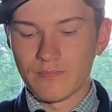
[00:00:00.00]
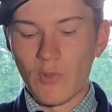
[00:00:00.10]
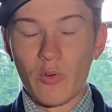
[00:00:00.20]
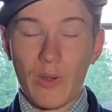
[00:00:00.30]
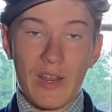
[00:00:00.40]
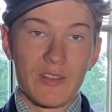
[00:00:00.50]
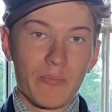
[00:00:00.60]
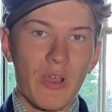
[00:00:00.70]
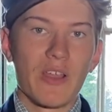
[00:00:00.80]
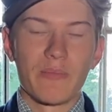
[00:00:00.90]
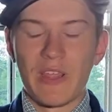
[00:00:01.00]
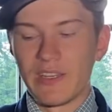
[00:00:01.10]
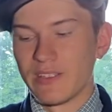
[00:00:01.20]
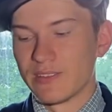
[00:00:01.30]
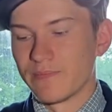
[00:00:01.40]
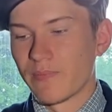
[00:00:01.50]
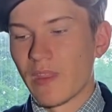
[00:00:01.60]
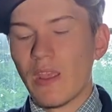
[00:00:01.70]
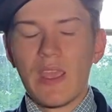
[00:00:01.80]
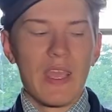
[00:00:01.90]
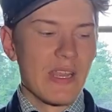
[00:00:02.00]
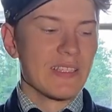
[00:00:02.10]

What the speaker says: or right at the bottom, that is. And